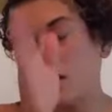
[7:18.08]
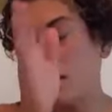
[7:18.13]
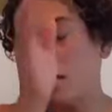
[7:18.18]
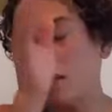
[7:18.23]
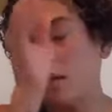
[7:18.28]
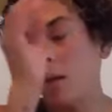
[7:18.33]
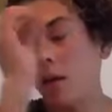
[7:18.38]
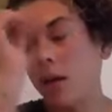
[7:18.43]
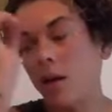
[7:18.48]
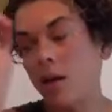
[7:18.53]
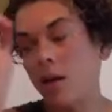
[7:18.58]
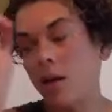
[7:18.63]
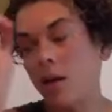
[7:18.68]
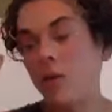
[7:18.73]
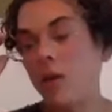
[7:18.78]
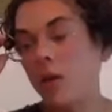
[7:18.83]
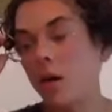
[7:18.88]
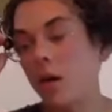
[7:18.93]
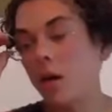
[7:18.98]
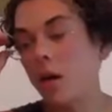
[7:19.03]

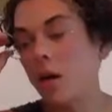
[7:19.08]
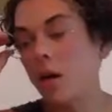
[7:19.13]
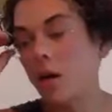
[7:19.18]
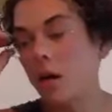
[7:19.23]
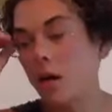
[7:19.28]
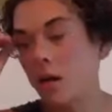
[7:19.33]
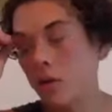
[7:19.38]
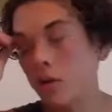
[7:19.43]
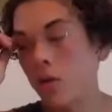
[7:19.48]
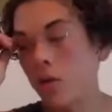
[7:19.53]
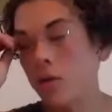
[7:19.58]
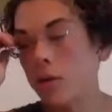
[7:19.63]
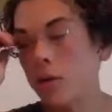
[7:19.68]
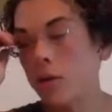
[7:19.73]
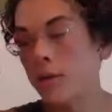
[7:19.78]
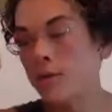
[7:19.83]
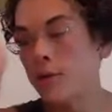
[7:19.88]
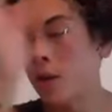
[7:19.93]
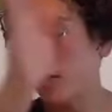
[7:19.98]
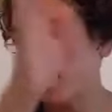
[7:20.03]
Now, uh, Cole and I
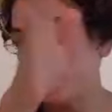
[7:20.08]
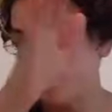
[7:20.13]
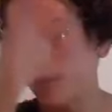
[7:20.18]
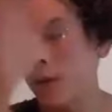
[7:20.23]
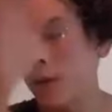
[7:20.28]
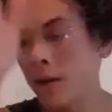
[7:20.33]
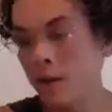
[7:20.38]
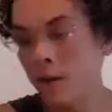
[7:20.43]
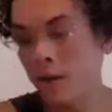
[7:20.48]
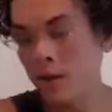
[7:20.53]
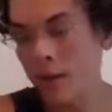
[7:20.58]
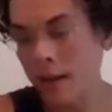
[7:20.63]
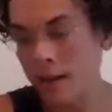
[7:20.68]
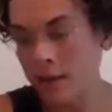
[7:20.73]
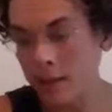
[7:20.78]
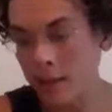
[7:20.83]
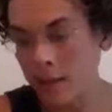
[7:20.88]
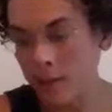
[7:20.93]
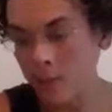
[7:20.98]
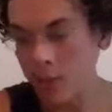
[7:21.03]
have talked about
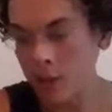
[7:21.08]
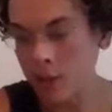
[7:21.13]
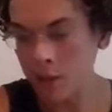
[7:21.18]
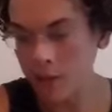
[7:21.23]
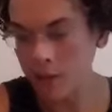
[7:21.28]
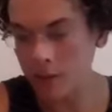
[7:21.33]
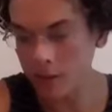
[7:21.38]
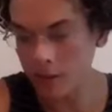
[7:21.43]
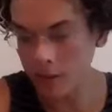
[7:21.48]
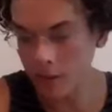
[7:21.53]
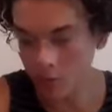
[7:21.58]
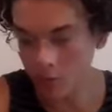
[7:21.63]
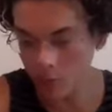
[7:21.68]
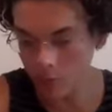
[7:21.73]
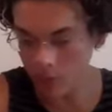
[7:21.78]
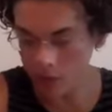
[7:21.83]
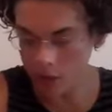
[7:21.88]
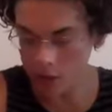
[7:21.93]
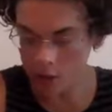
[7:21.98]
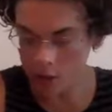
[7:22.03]
galactic mission, soul
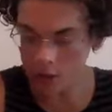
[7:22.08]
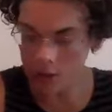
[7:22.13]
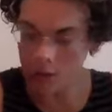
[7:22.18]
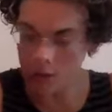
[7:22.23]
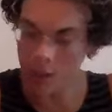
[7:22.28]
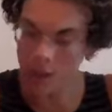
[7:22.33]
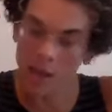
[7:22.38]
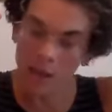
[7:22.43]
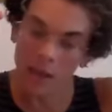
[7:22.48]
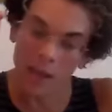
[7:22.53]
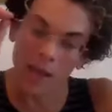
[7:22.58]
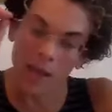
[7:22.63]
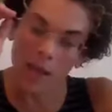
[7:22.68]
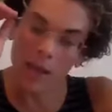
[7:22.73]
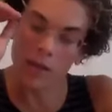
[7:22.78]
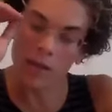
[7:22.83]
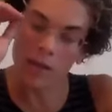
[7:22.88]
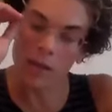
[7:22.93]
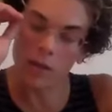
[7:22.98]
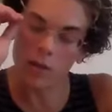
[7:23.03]
mission,
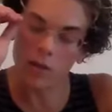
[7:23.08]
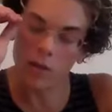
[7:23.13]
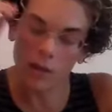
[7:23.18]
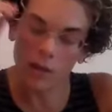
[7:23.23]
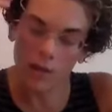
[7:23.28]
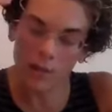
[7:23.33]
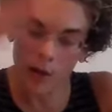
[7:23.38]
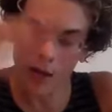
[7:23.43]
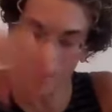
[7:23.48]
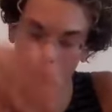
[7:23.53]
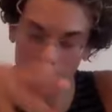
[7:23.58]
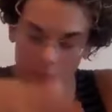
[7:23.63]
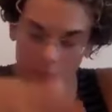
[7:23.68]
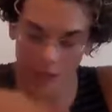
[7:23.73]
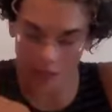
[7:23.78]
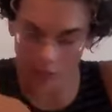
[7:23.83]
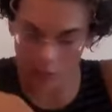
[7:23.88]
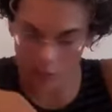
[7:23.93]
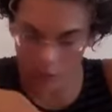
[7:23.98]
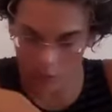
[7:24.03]
and then you kind of have
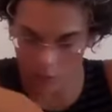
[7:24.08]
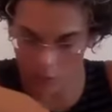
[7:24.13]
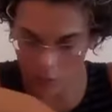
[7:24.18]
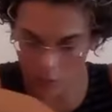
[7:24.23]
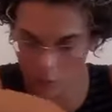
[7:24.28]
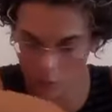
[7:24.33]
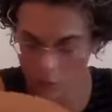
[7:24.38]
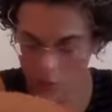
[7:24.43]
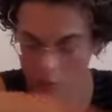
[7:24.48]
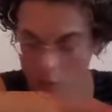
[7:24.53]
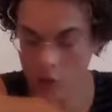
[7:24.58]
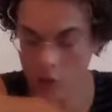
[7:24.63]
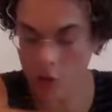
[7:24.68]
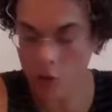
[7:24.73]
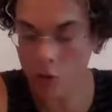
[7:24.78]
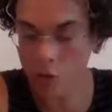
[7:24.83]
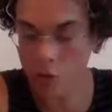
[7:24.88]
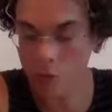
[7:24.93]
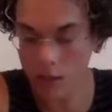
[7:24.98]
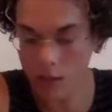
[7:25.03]
like your, your
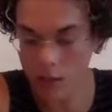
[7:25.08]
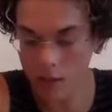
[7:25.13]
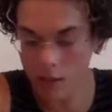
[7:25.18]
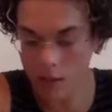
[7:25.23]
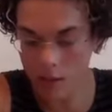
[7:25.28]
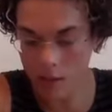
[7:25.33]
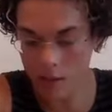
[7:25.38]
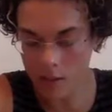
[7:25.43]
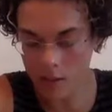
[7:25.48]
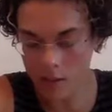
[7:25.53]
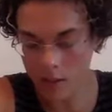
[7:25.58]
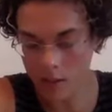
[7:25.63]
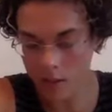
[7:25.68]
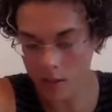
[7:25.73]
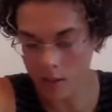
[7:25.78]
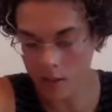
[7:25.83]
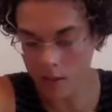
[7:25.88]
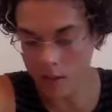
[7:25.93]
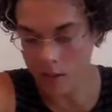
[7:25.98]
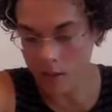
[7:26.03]
human
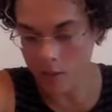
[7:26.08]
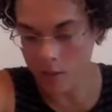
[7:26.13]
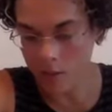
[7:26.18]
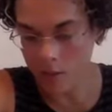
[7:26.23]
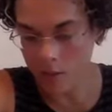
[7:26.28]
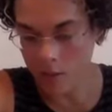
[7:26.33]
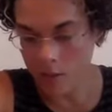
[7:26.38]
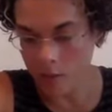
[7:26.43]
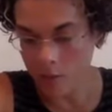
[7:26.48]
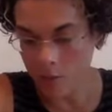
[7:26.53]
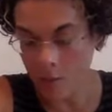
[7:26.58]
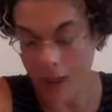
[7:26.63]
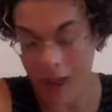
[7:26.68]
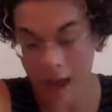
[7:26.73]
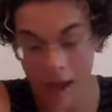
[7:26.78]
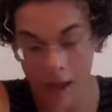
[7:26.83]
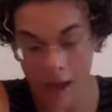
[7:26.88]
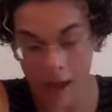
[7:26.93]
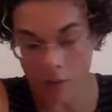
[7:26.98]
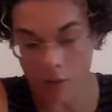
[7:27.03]

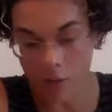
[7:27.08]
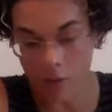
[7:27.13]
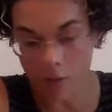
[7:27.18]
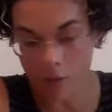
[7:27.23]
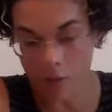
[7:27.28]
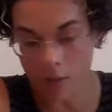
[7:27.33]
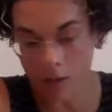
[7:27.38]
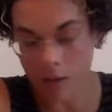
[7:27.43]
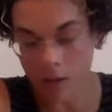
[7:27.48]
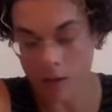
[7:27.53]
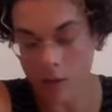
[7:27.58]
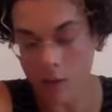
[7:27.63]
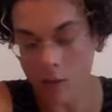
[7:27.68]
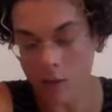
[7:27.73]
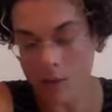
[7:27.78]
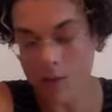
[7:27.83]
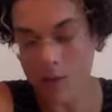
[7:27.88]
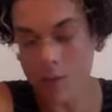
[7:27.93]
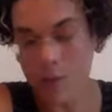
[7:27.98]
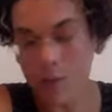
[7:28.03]
path. And I
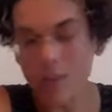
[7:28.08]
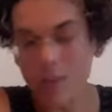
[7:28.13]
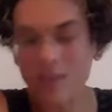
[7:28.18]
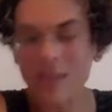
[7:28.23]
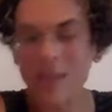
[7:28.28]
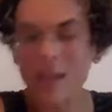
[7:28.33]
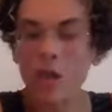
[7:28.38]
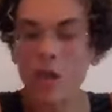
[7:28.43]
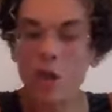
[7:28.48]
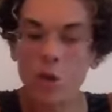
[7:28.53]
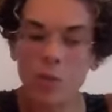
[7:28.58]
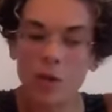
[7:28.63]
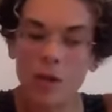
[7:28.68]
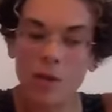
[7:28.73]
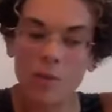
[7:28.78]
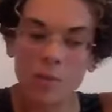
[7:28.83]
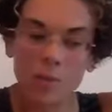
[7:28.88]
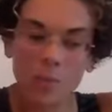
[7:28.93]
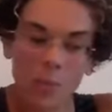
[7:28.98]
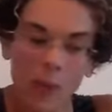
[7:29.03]
also want to say
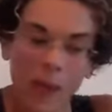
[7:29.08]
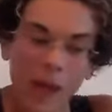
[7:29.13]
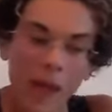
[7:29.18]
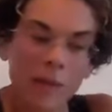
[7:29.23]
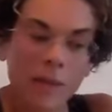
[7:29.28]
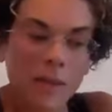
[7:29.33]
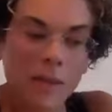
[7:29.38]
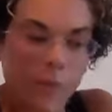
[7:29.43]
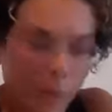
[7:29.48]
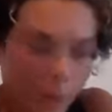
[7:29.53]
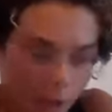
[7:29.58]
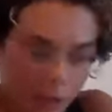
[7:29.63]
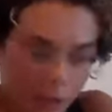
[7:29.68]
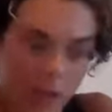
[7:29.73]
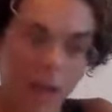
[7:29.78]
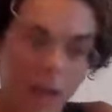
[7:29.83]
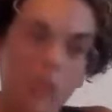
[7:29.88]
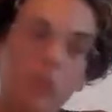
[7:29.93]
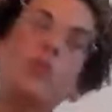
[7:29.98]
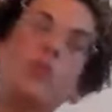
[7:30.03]
human
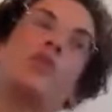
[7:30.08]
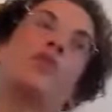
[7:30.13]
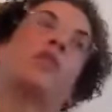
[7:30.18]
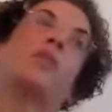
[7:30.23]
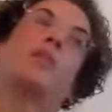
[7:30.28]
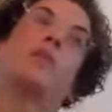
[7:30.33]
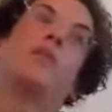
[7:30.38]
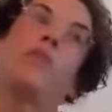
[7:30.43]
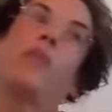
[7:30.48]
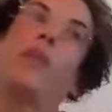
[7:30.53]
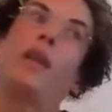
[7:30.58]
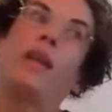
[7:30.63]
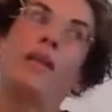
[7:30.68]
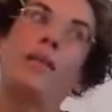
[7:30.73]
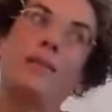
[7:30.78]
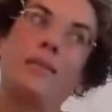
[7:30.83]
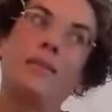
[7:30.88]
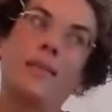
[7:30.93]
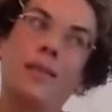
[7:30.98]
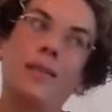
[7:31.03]
pacifying energy,
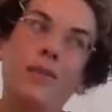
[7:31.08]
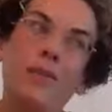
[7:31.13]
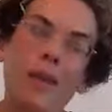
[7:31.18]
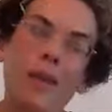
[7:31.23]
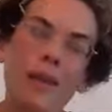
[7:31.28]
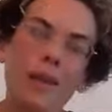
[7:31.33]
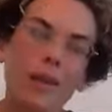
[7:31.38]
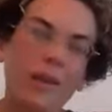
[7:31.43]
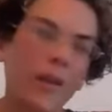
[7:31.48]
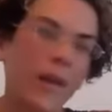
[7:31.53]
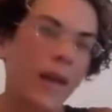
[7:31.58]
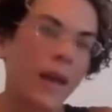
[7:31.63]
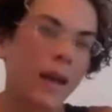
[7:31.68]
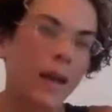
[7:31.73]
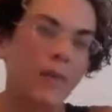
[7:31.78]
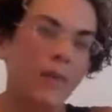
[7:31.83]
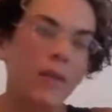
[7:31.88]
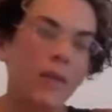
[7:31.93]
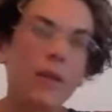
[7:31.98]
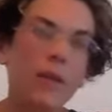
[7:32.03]
right? So you kind of
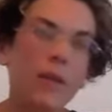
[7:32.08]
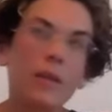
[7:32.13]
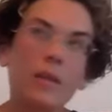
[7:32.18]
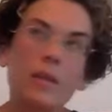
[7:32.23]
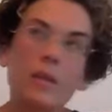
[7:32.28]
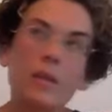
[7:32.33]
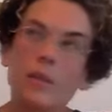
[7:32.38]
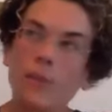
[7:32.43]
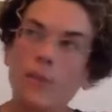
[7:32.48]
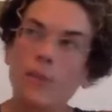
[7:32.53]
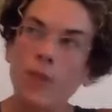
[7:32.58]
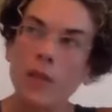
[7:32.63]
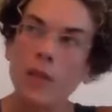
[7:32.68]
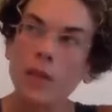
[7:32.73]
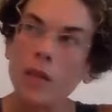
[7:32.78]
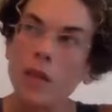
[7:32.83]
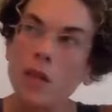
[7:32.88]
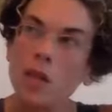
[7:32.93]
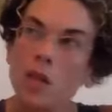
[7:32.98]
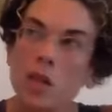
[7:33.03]
have like this
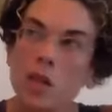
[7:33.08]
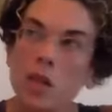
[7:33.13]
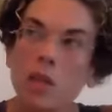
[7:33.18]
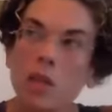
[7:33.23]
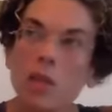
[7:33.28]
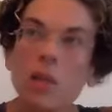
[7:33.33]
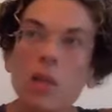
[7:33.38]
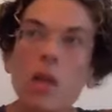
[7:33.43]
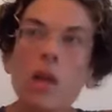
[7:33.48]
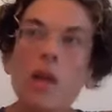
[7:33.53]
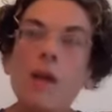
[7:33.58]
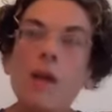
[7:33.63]
foundation